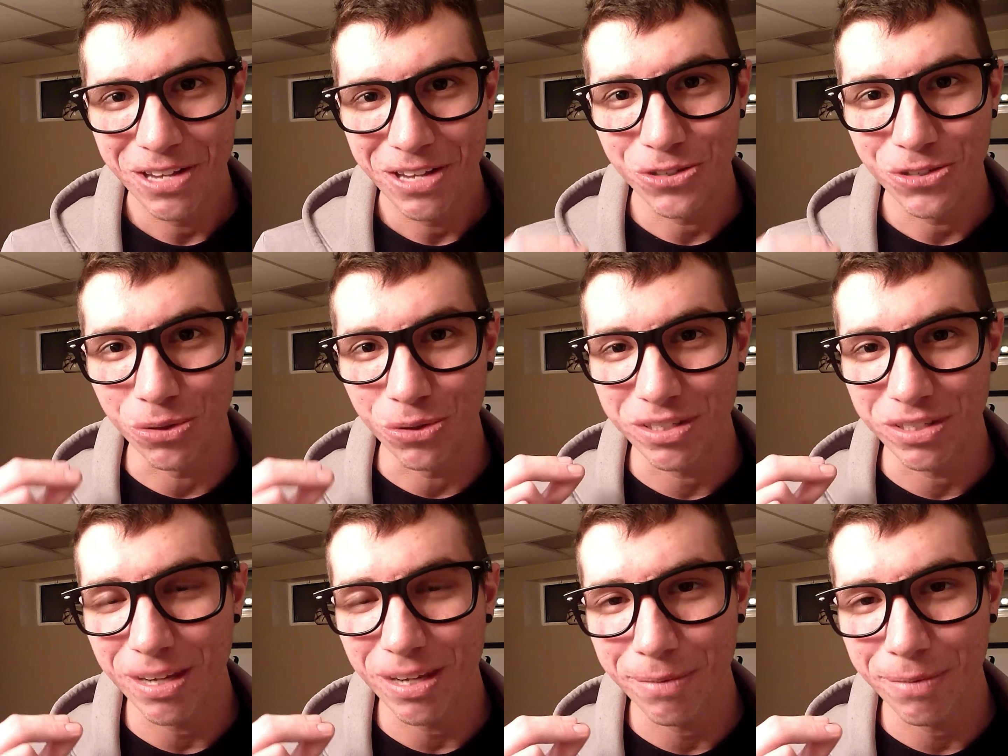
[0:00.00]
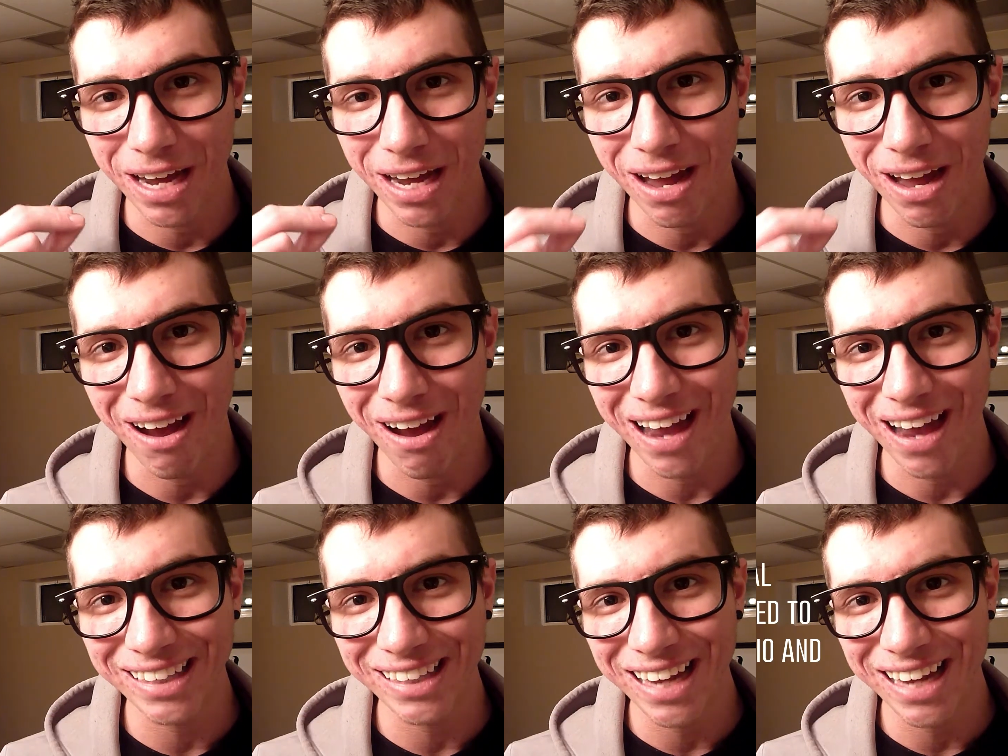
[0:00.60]
So it's something I
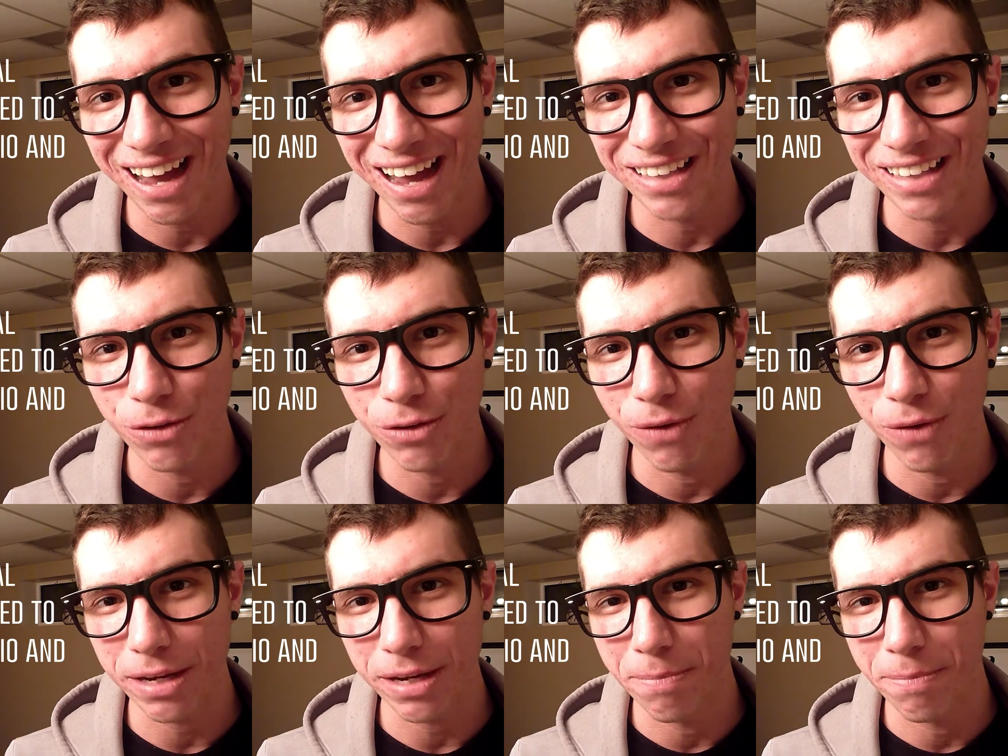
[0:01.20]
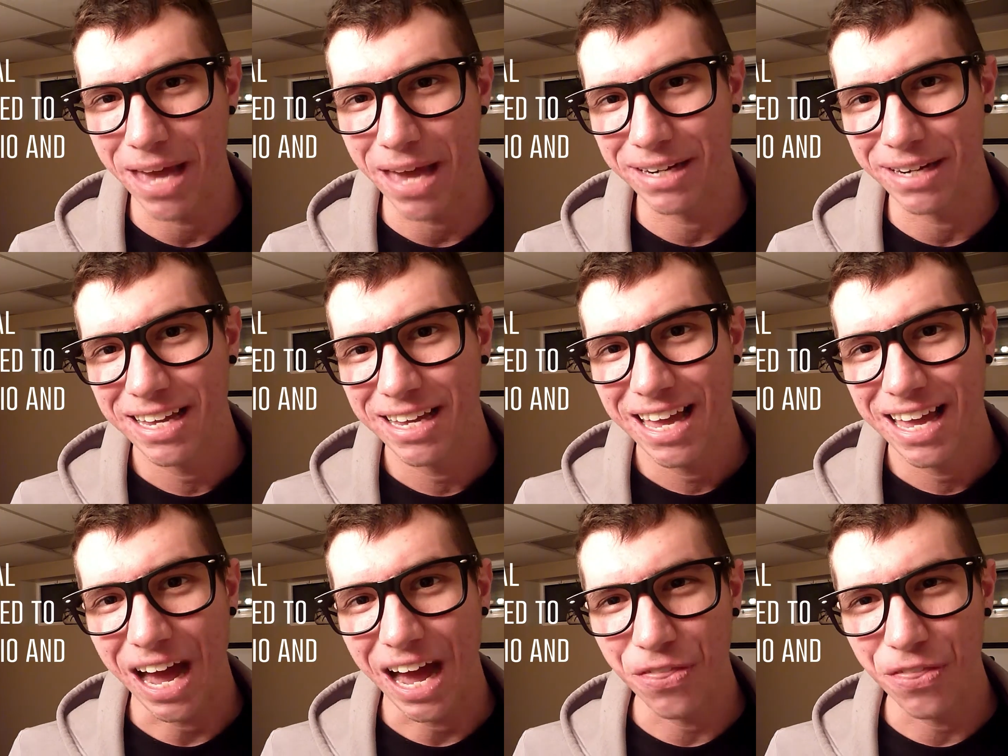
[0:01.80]
highly, highly recommend.
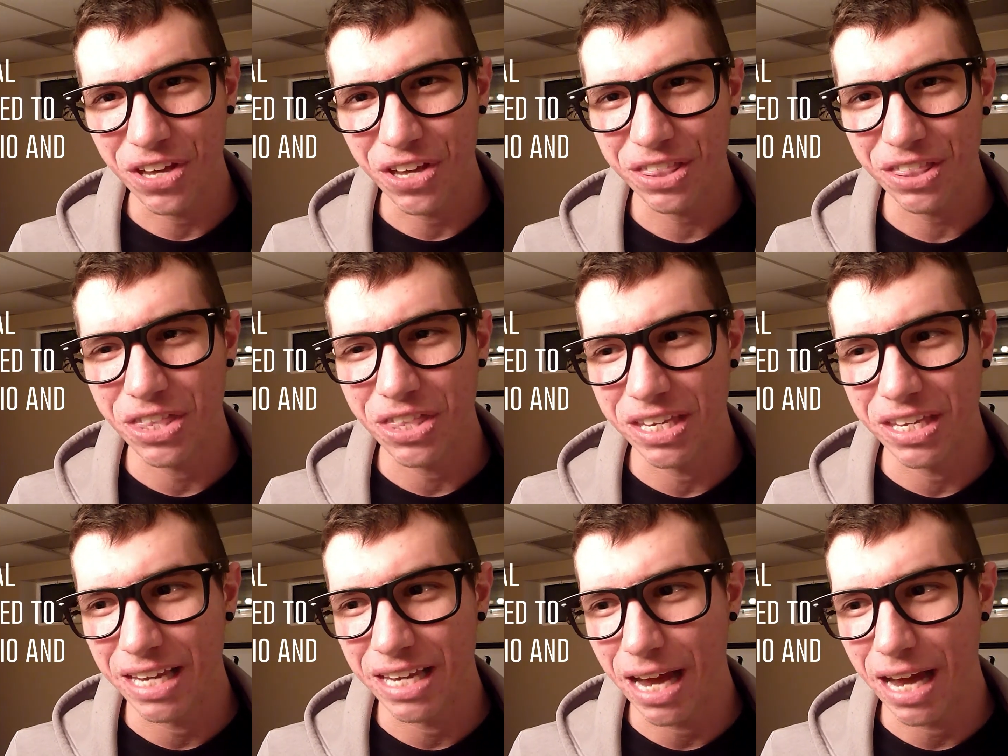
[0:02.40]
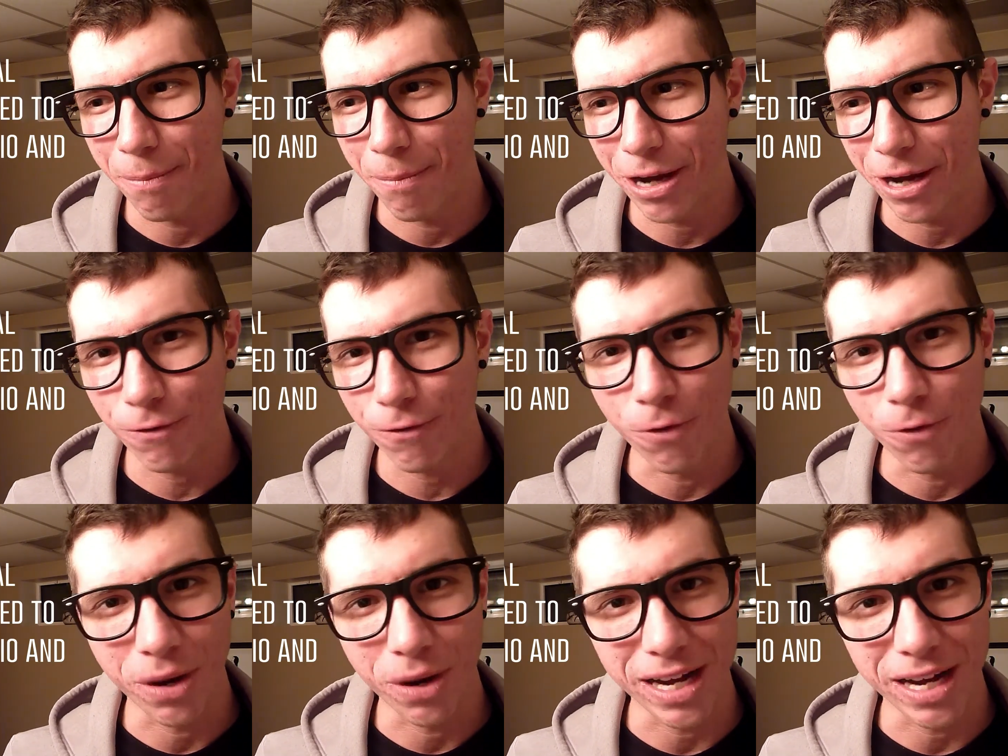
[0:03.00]
I think the uh,
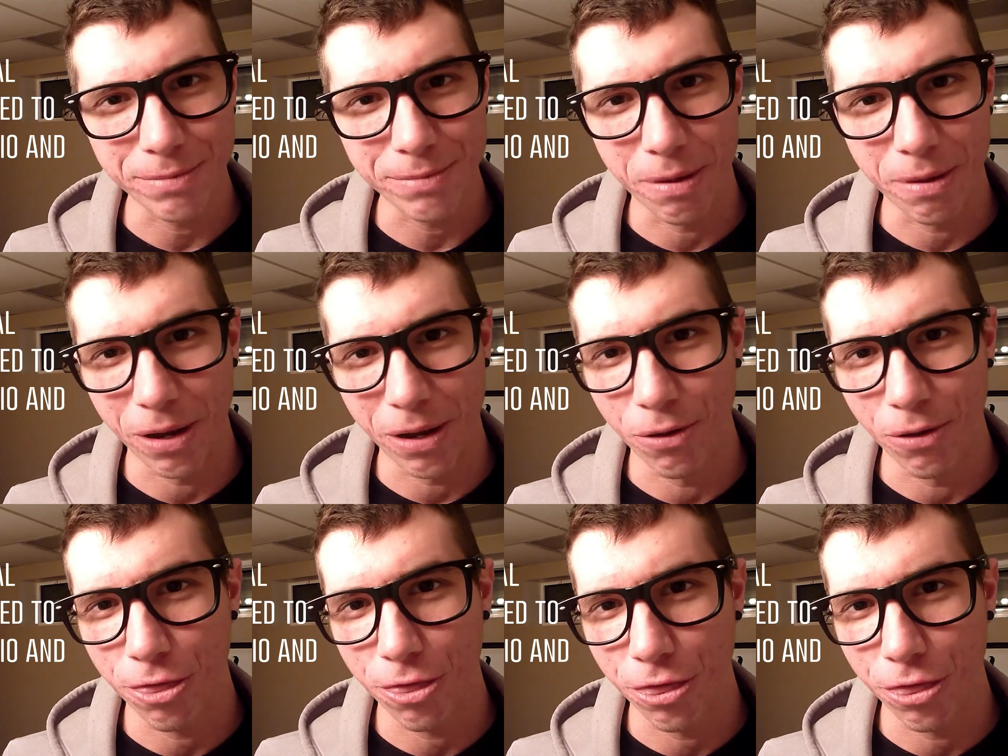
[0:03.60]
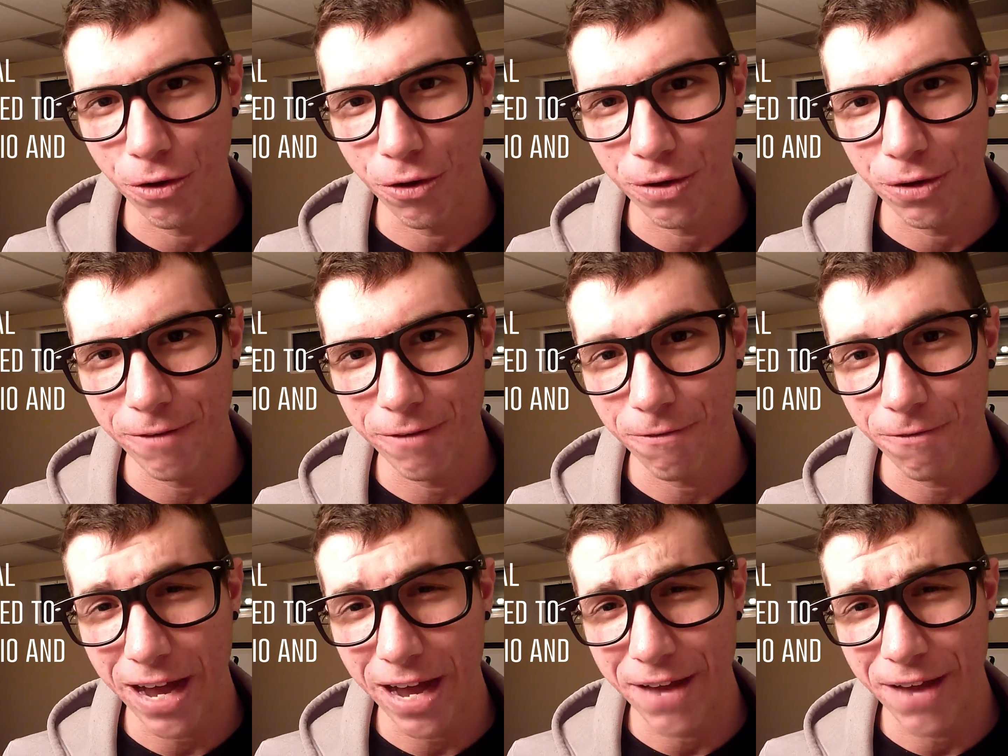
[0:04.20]
microphone cost me about
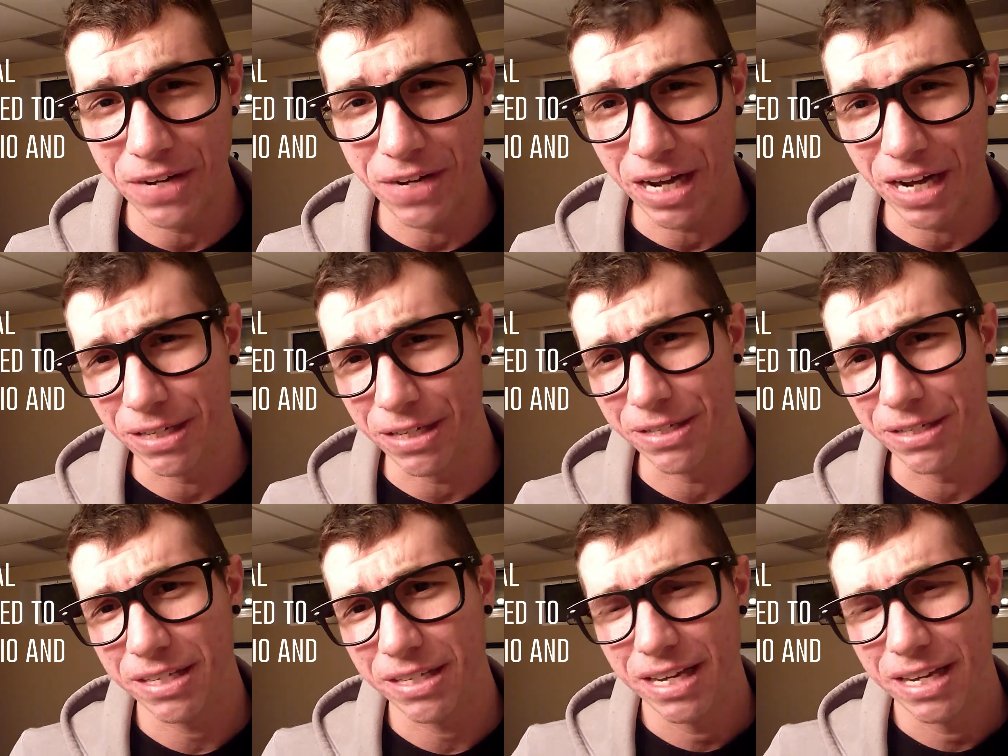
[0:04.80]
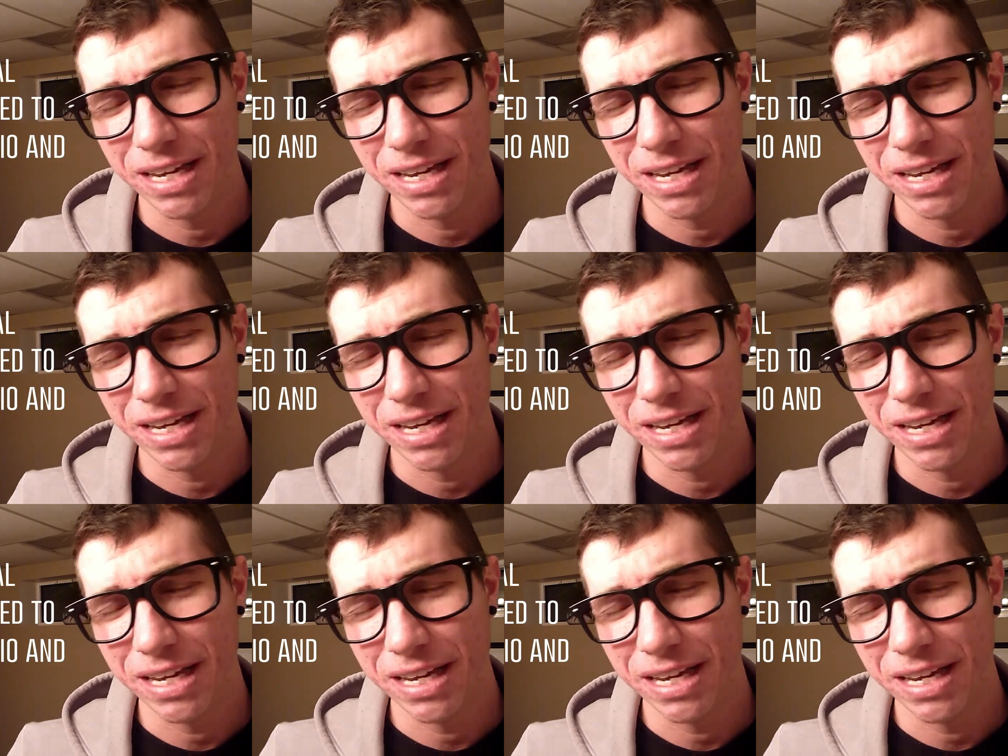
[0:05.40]
$35